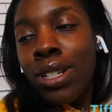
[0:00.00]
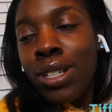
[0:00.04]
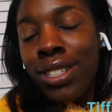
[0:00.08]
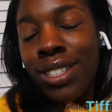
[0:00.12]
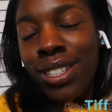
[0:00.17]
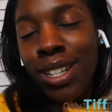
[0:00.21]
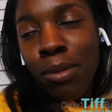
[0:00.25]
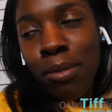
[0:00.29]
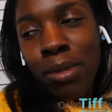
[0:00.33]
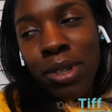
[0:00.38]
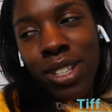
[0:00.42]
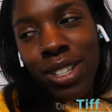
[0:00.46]

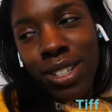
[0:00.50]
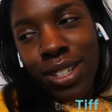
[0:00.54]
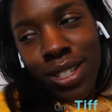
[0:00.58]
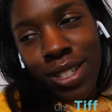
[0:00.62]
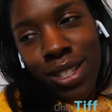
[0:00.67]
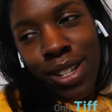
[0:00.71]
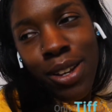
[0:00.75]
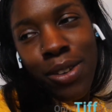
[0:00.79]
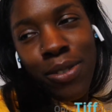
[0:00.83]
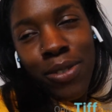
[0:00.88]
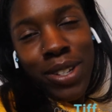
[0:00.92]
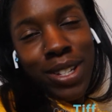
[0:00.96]
Some of this
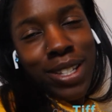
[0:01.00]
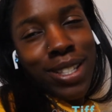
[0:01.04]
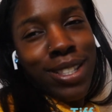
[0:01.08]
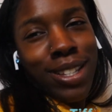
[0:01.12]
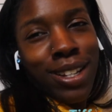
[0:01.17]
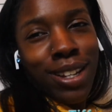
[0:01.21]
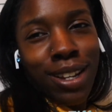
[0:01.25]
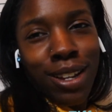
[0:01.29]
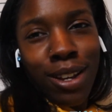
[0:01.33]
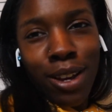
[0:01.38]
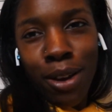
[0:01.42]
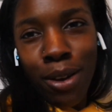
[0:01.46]
stuff needs
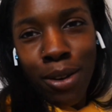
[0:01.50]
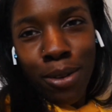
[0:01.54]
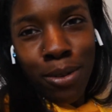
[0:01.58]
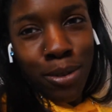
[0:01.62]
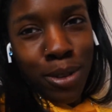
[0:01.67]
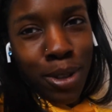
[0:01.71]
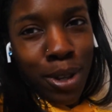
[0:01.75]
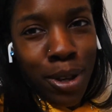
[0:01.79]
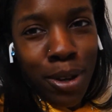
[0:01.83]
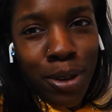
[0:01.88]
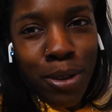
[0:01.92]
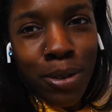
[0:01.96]
to go
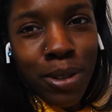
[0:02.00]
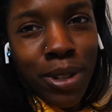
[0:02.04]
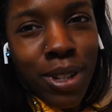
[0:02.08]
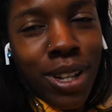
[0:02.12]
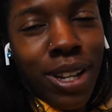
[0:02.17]
though.